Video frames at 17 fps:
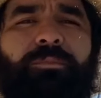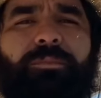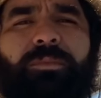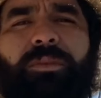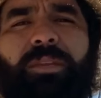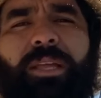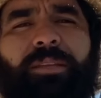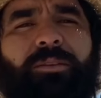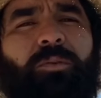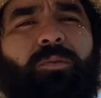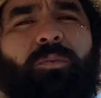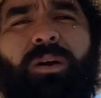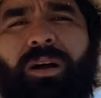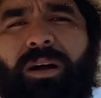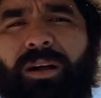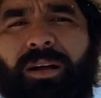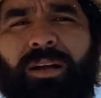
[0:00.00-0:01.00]
like the
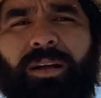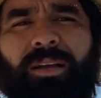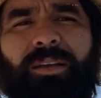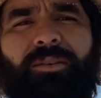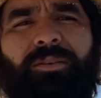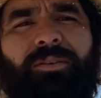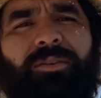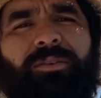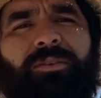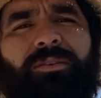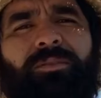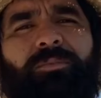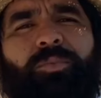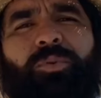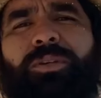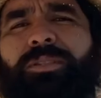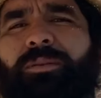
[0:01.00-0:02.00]
Y or
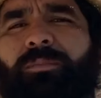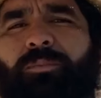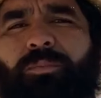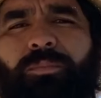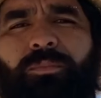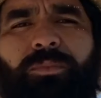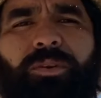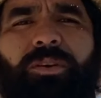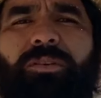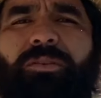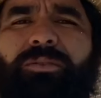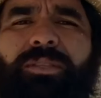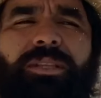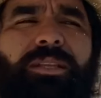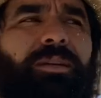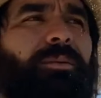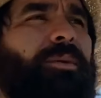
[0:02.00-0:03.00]
Boys and Girls
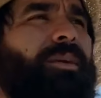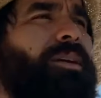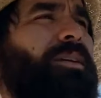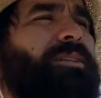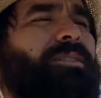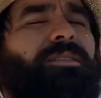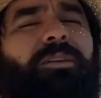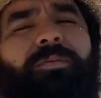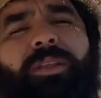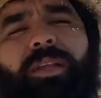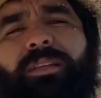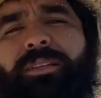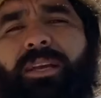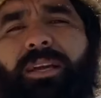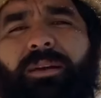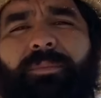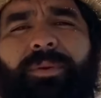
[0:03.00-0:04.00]
Club, stuff like
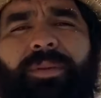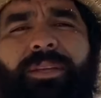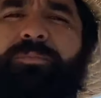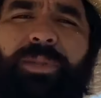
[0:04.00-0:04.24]
that, man.